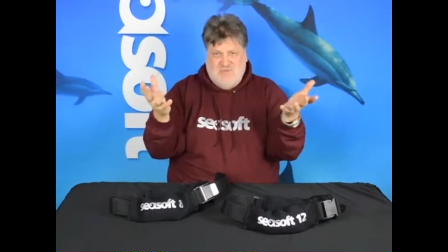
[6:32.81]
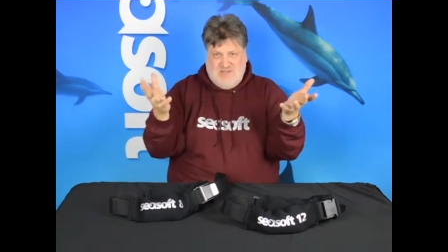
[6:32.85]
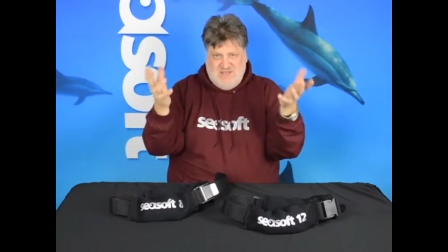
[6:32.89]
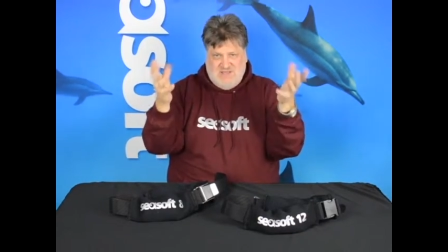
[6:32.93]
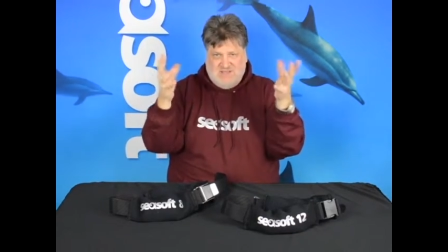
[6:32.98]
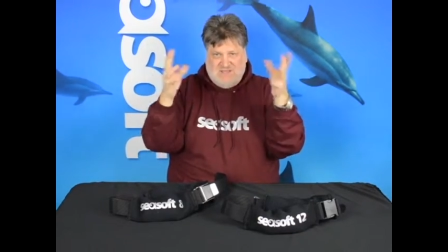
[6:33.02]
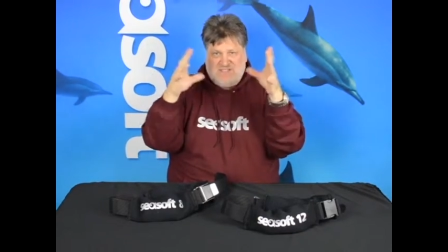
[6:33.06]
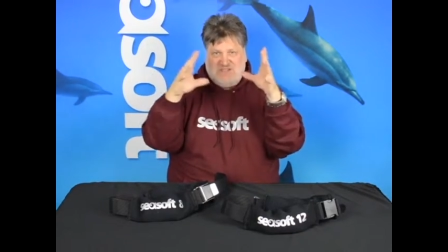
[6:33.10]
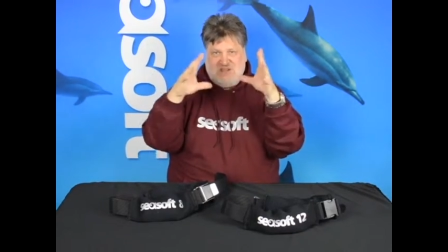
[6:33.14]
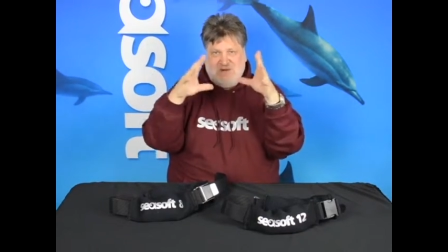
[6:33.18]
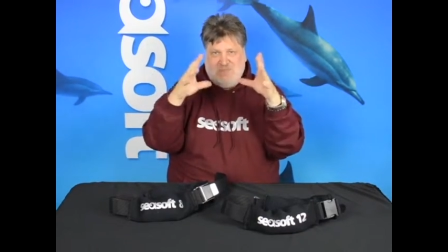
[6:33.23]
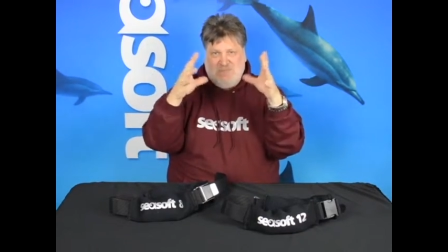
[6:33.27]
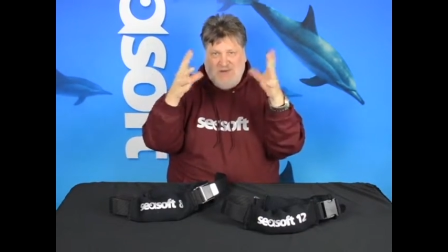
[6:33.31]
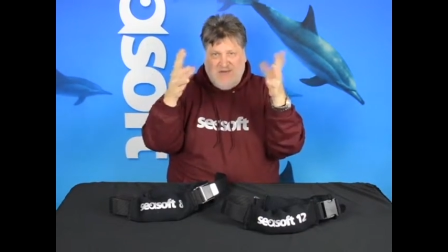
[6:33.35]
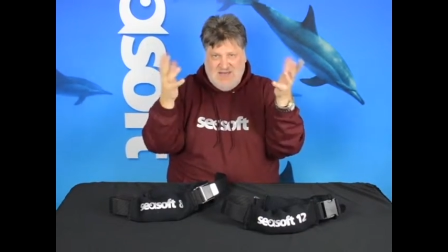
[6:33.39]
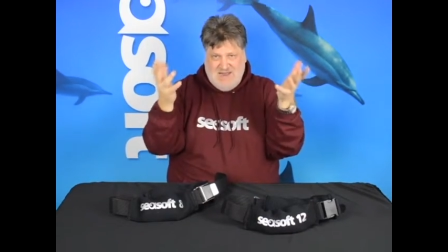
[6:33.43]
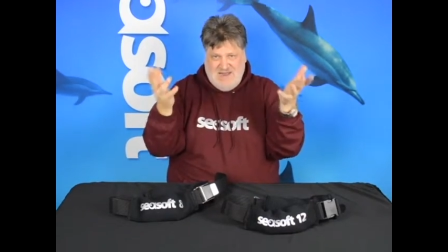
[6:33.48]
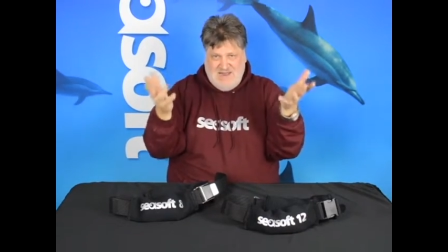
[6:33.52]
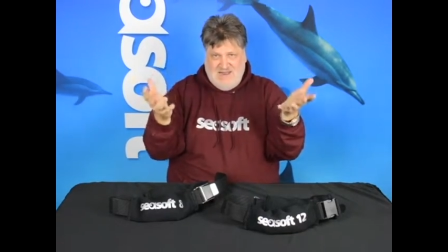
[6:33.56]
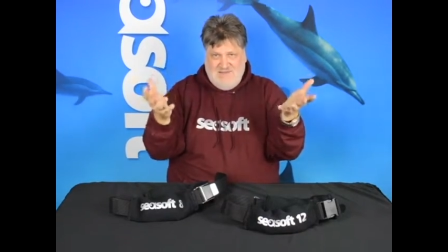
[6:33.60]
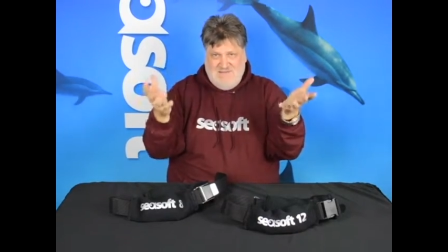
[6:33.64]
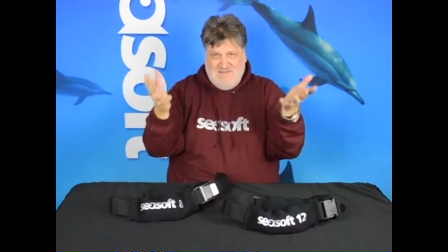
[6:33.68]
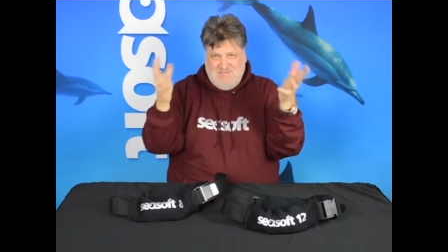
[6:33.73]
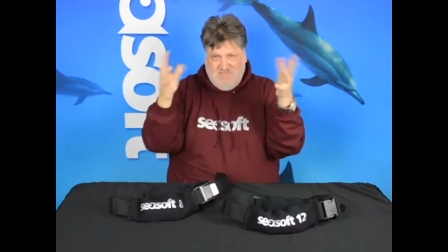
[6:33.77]
against your
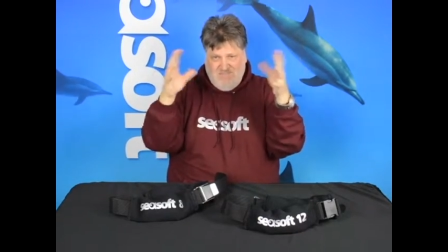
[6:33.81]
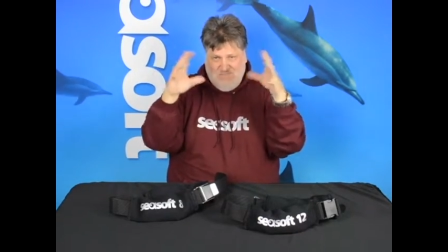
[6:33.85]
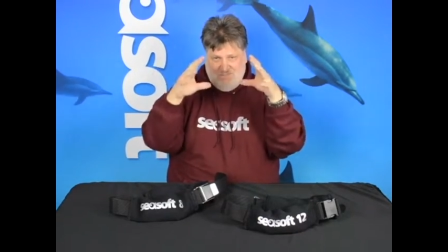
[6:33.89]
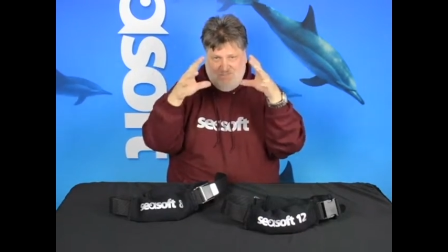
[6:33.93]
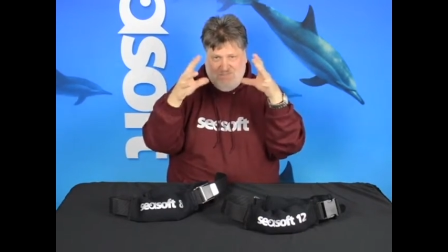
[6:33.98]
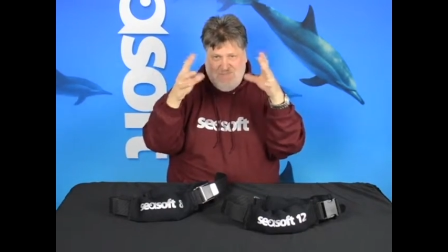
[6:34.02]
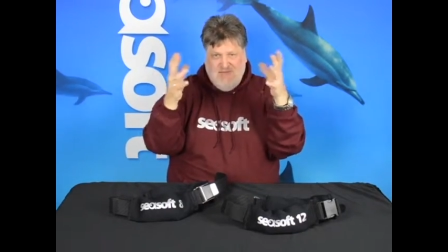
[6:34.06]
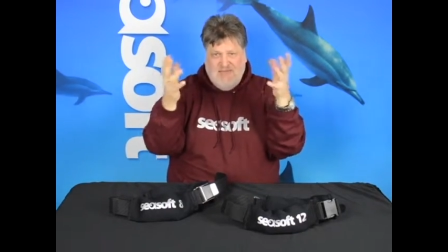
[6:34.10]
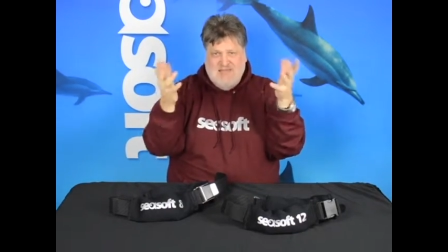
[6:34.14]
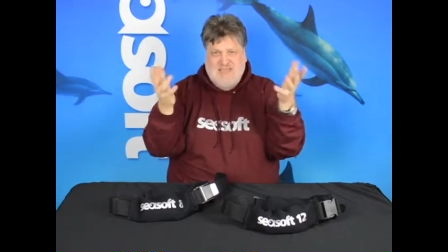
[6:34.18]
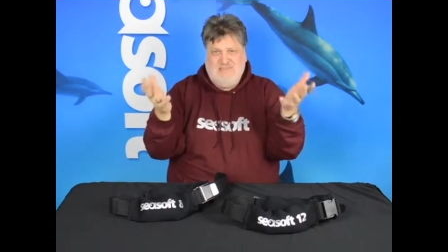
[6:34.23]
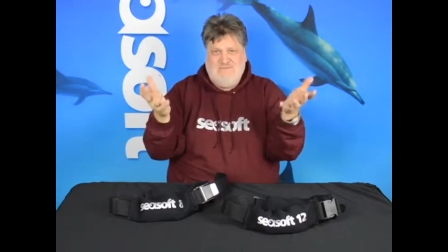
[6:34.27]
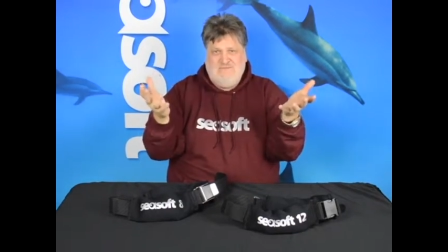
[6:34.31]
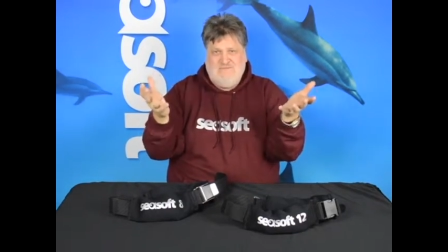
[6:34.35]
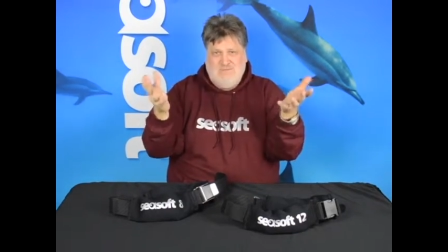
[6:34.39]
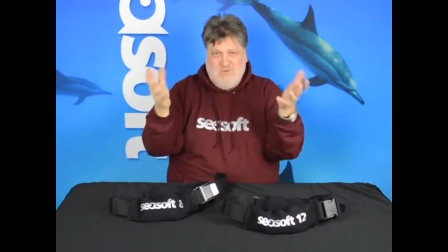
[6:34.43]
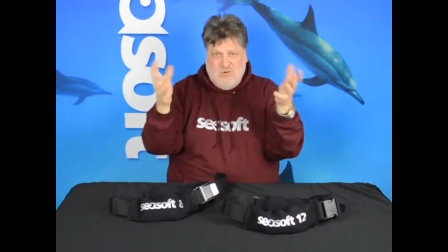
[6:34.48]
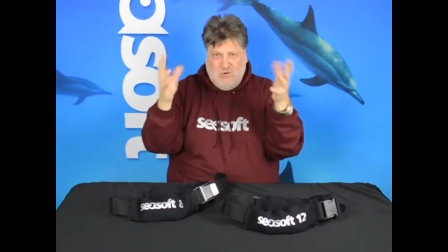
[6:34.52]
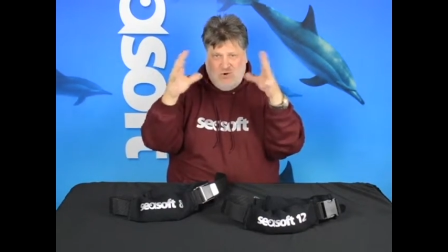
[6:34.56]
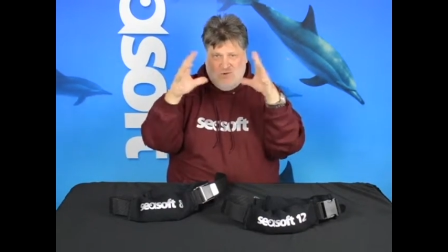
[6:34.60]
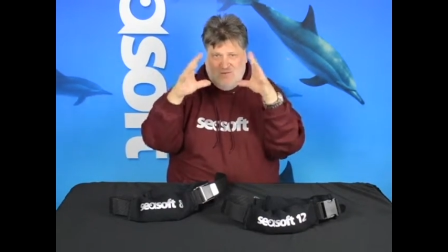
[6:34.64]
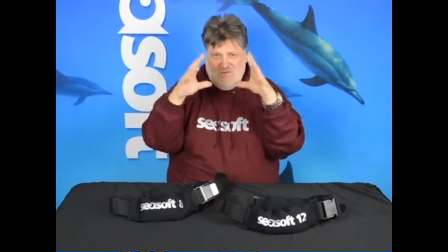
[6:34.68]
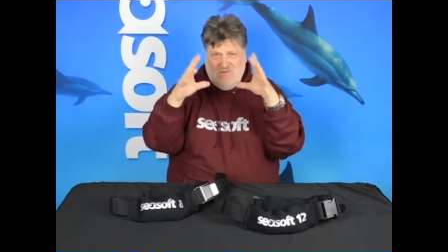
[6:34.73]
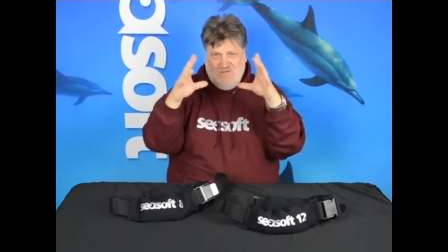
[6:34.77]
body, back and
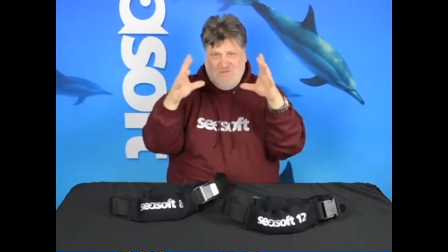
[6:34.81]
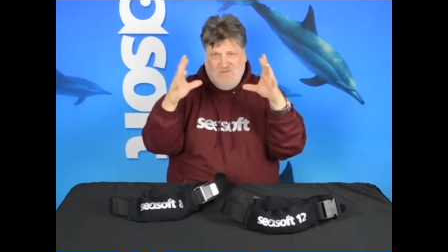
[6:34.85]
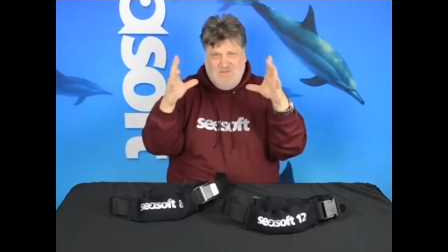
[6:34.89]
forth.